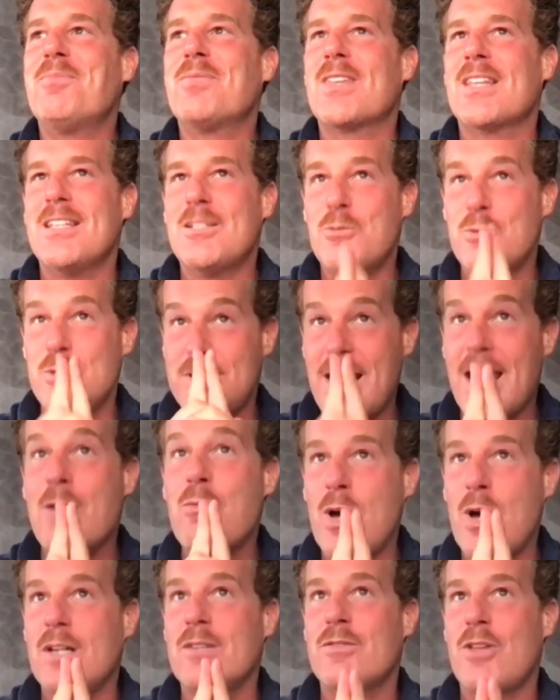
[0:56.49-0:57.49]
this was day
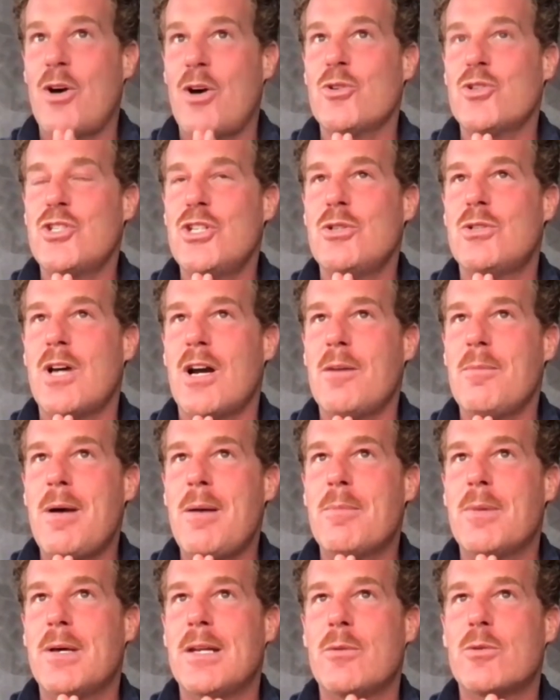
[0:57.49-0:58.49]
one of the whole shoot, I
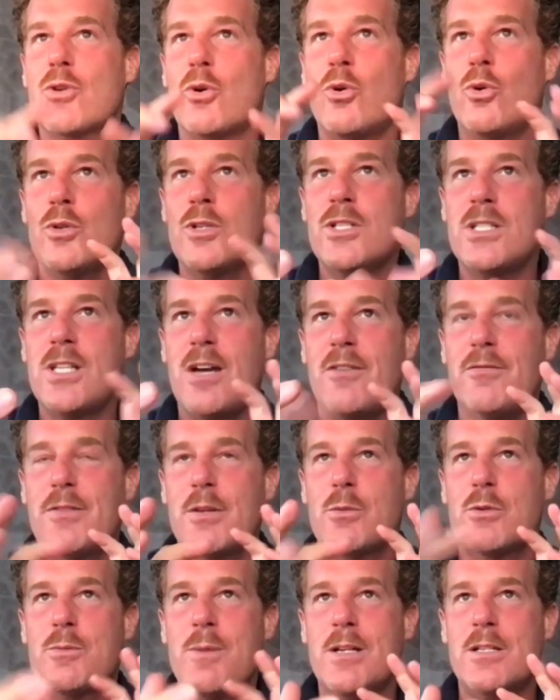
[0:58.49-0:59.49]
remember, and it was all the stuff that
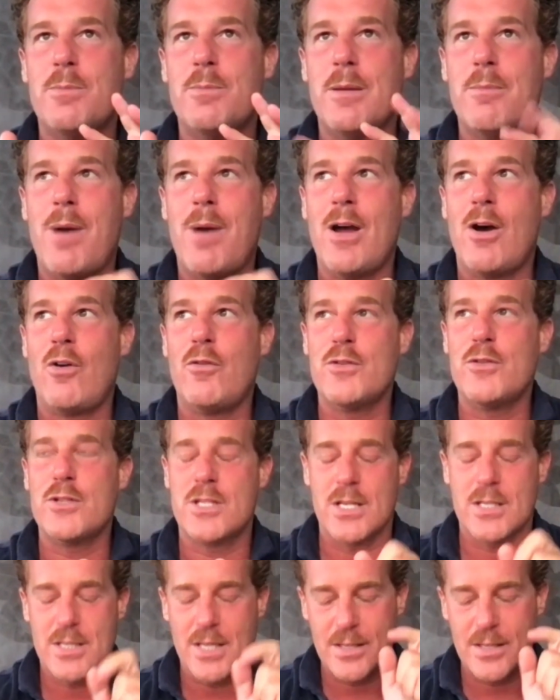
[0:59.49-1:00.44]
was meant to be in my offices,